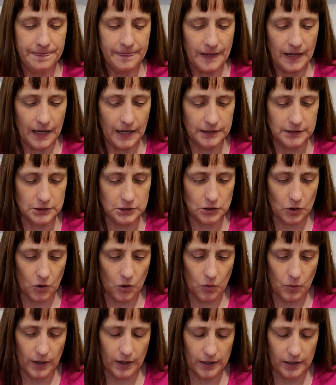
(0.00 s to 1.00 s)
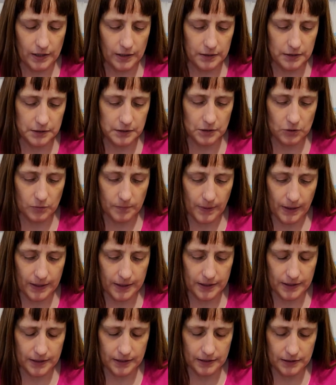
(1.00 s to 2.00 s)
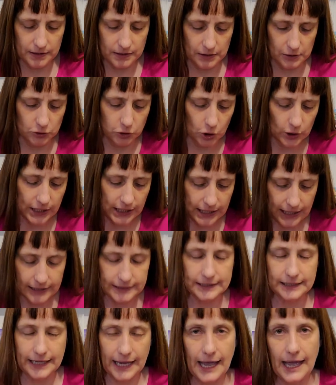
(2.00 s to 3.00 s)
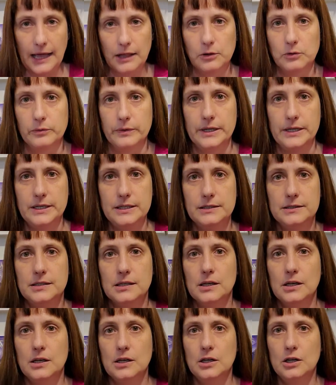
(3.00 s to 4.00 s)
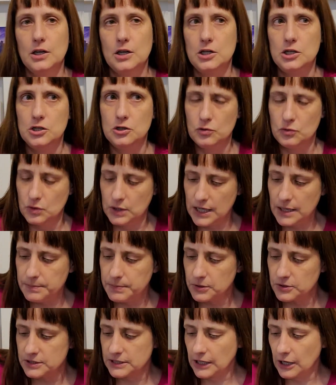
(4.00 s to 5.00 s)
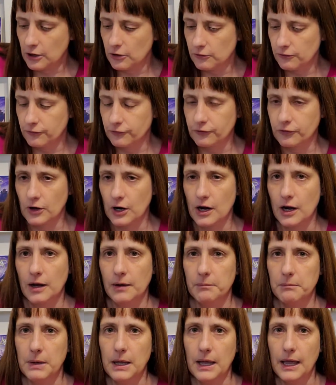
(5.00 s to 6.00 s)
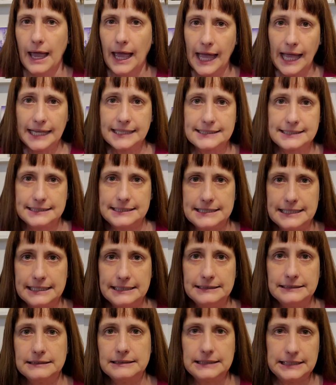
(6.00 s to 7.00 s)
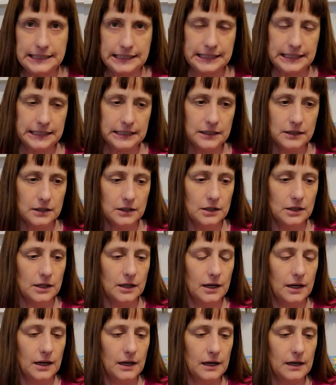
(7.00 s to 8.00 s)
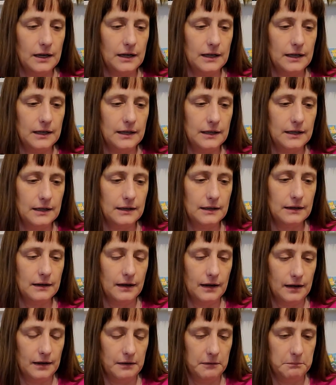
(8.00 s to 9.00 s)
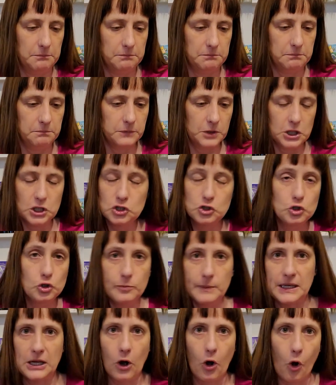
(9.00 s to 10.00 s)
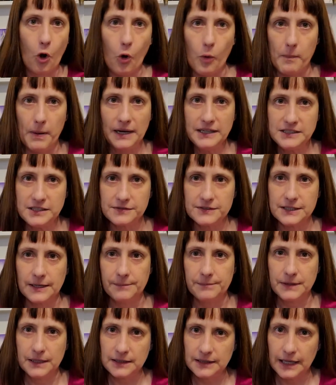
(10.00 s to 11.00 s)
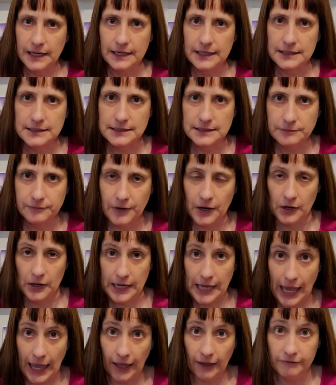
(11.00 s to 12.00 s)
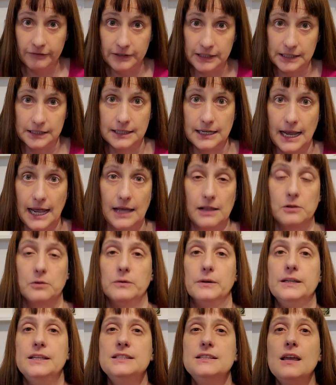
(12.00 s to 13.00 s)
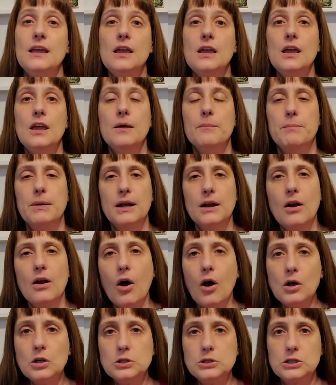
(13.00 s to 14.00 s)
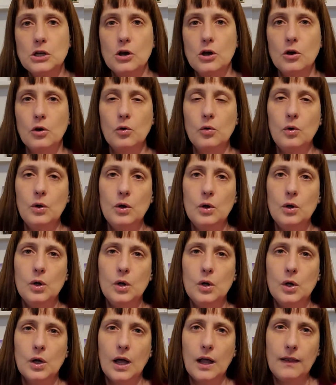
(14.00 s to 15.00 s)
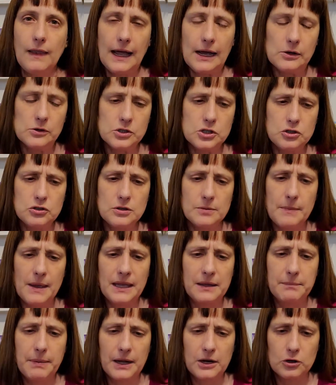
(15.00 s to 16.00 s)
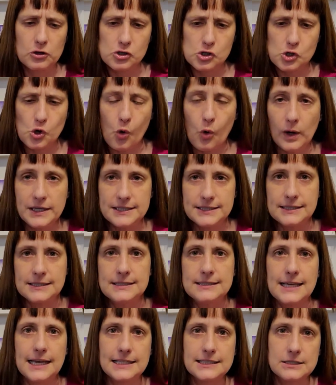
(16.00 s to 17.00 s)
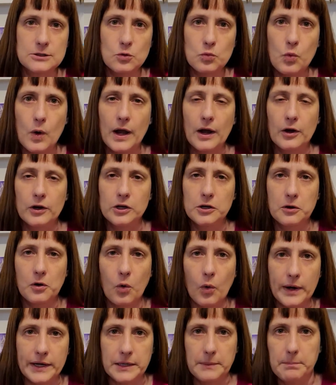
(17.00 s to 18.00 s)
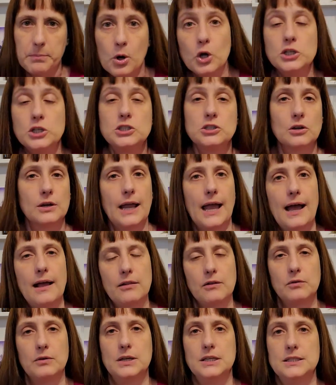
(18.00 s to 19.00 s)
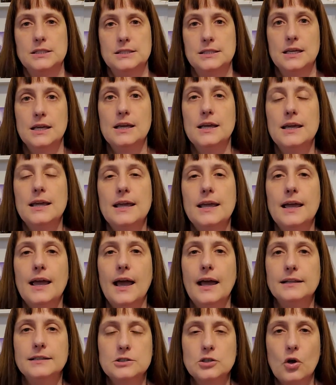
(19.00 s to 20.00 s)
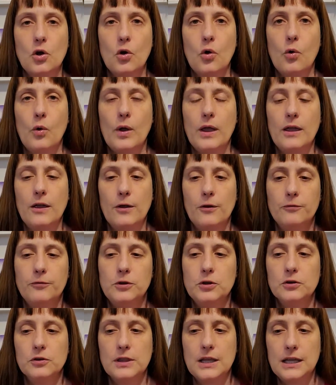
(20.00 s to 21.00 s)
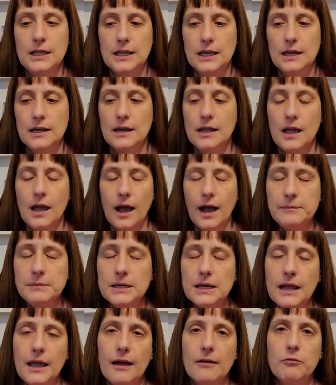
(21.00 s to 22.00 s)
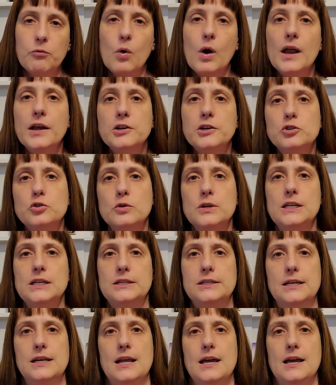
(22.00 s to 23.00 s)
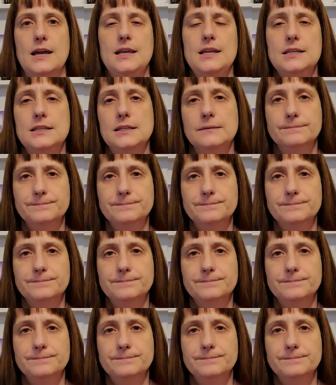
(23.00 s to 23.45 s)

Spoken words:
And so, you know, by looking at the calories, you keep yourself from accidentally consuming a whole bunch of something that is very heavy in calories, but it also allows you to make better choices as to where you're going to put your calories. And so if you're thinking, I'm going to have one treat tonight,